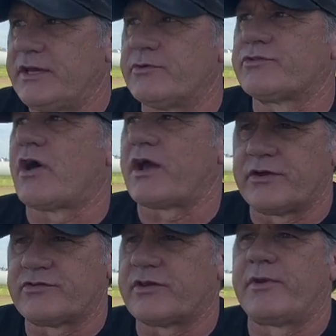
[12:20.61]
He was talking
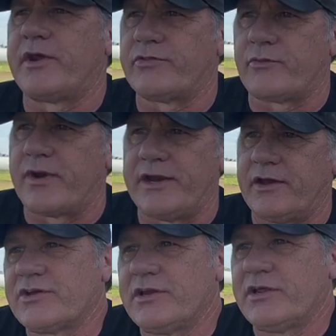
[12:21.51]
to somebody on the
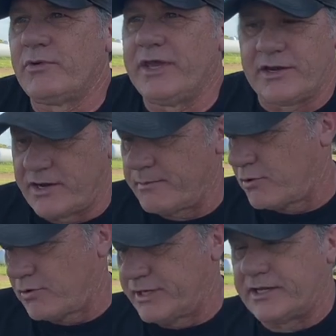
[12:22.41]
radio, and then we ended up
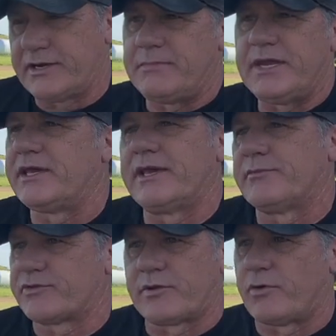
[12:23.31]
pulling in and meeting
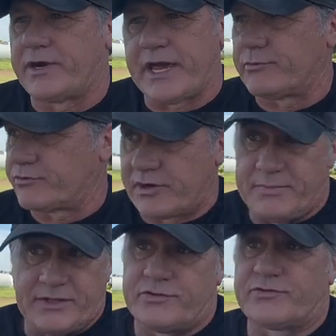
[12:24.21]
him somewhere. Dad was going to
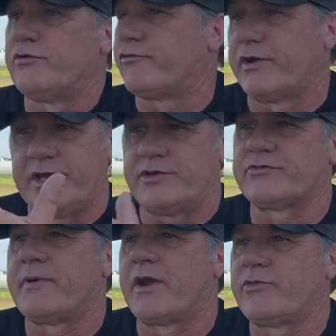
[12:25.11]
meet this new friend he had
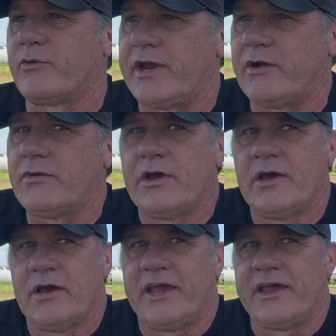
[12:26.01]
just met on the radio.
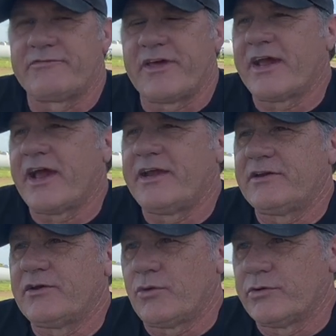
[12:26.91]
If that guy
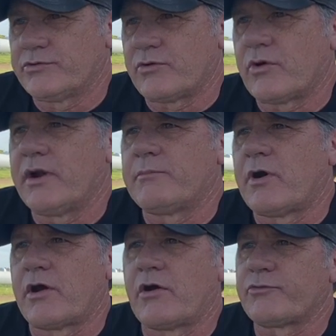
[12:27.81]
didn't go to a store and
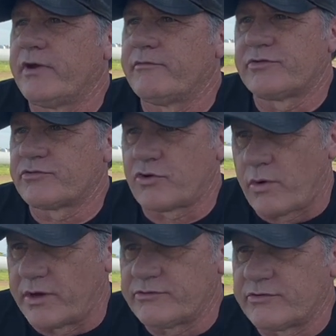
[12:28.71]
bought all 3 of us
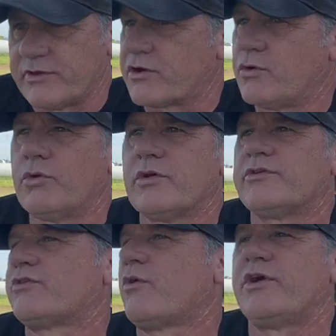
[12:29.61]
toys, the
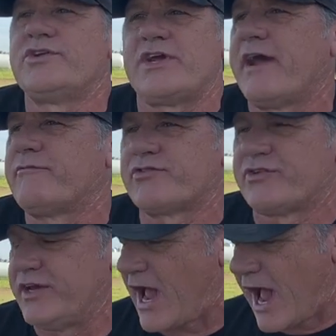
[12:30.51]
coolest toys you ever
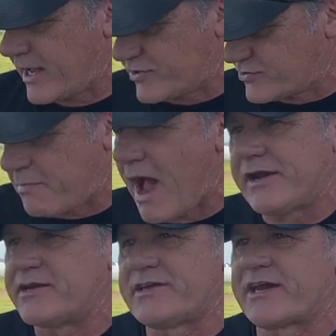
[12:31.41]
seen. I got a
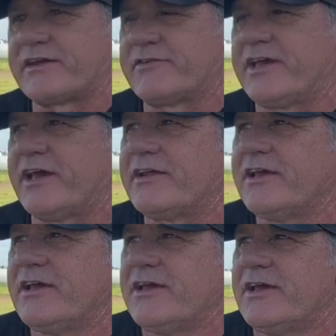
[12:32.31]
spy detective kit.
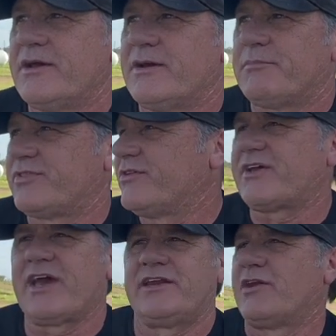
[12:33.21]
But this
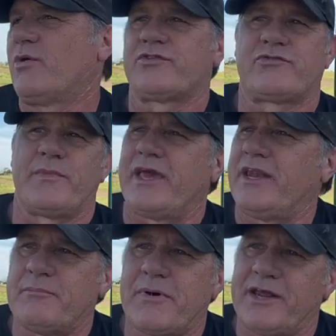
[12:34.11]
guy didn't know us from
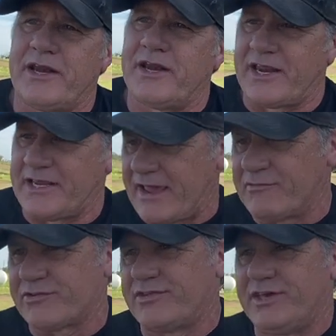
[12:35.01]
anybody, and
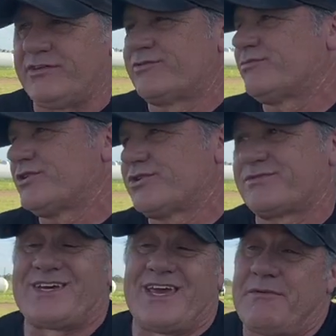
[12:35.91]
gave us these,
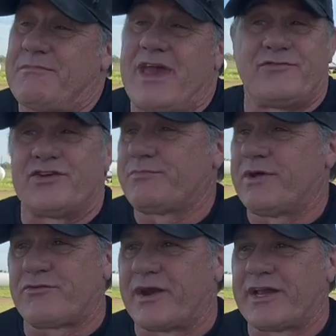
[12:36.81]
which to him may have just
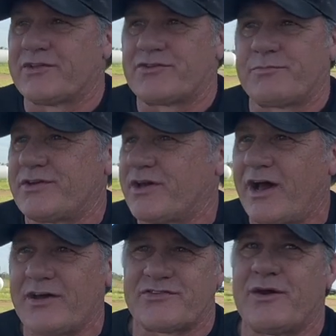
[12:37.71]
been trinkets, but to
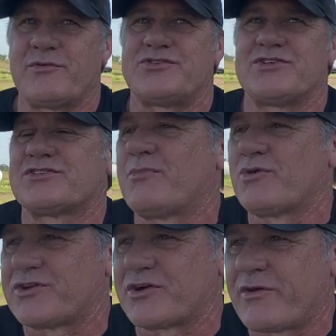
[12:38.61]
us that was just the
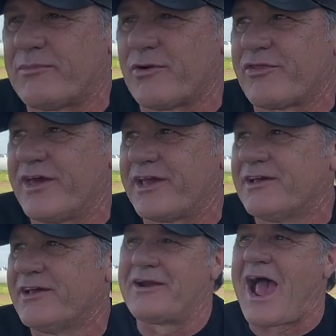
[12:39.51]
most incredible thing.